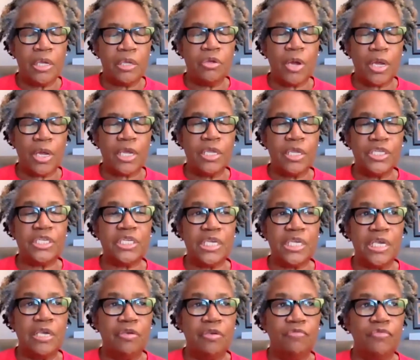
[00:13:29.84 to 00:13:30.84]
you know, I
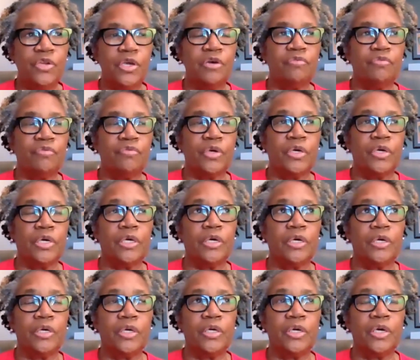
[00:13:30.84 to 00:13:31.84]
conceived of
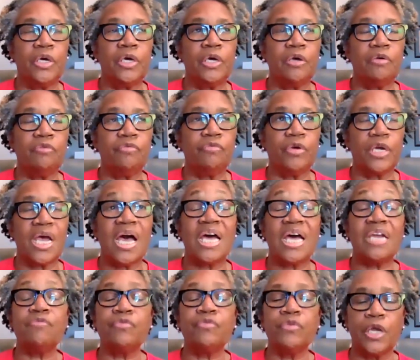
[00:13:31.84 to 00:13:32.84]
a, of a
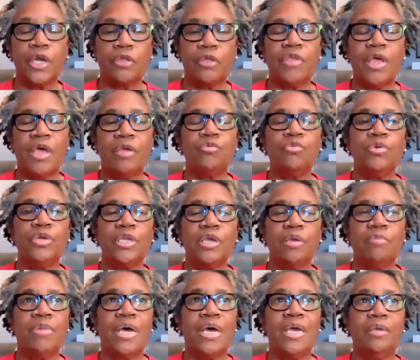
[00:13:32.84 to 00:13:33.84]
conflict that
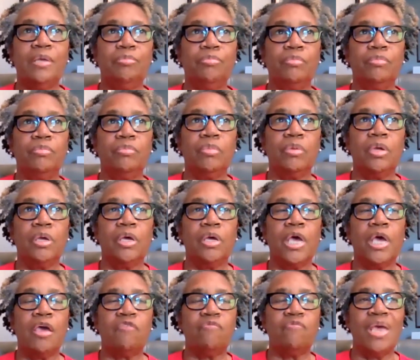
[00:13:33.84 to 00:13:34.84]
really might uh,
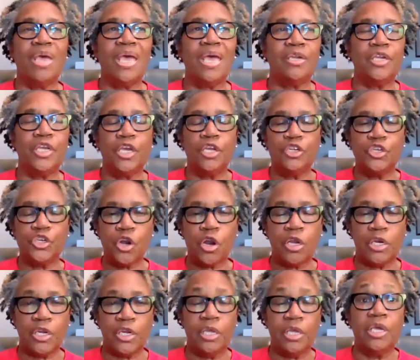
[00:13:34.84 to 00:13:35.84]
have Mandy and
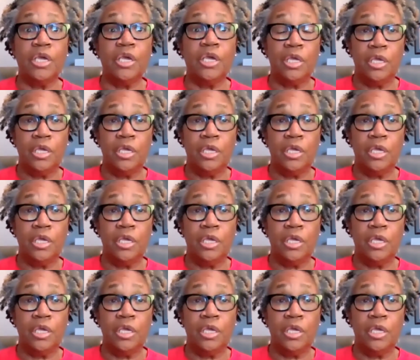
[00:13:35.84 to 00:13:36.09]
Charlie